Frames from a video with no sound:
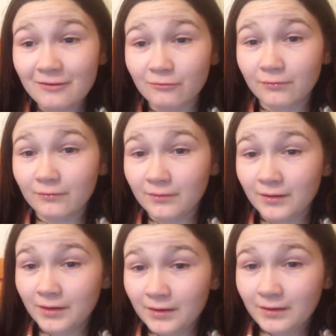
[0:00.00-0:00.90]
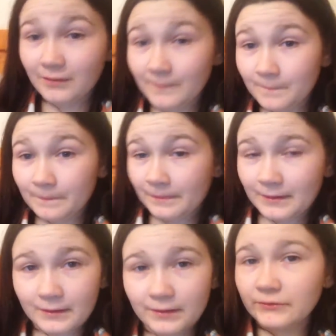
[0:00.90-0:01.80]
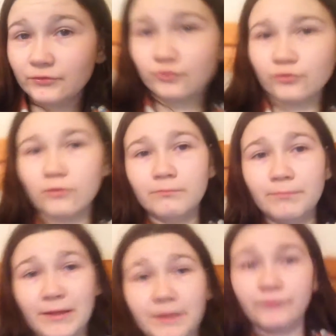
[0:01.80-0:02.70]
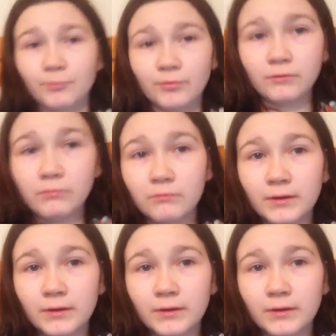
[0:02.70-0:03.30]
out. It's just unbelievable.